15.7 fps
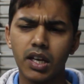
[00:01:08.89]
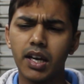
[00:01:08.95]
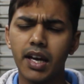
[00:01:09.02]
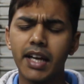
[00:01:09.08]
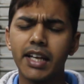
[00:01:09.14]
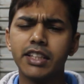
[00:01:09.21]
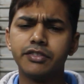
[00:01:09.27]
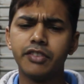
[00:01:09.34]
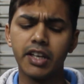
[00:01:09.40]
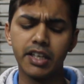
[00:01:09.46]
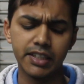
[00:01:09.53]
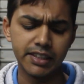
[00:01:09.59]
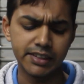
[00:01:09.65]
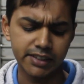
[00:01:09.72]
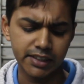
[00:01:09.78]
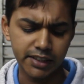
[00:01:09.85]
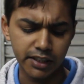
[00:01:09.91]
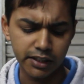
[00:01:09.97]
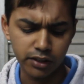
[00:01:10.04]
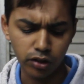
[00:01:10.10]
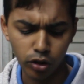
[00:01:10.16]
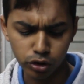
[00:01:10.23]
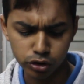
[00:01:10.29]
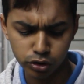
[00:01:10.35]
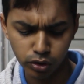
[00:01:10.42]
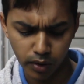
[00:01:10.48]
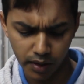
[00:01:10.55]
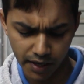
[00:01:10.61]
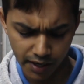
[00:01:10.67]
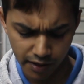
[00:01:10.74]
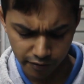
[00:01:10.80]
and it's fairly easy. These also
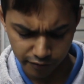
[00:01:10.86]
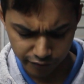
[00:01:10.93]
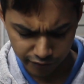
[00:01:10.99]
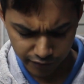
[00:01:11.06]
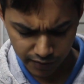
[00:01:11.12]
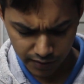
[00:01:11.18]
have